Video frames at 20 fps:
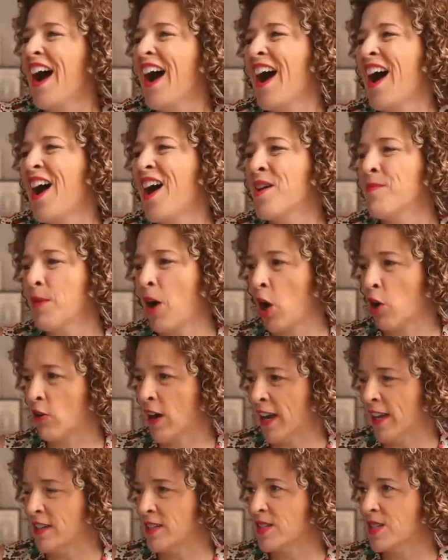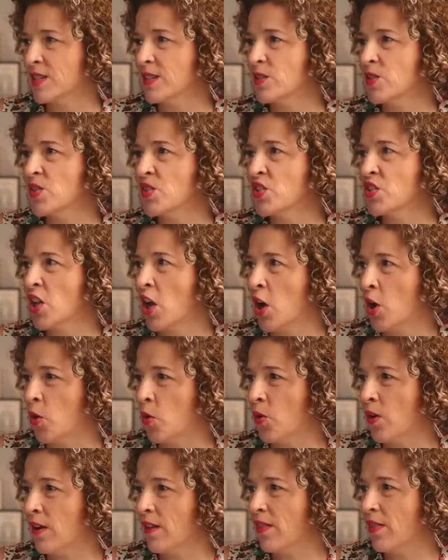Um, all right.
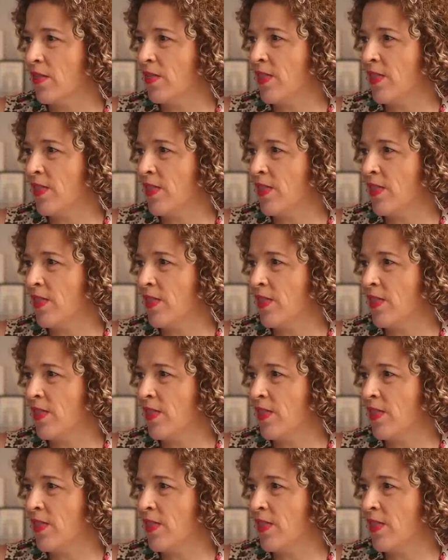So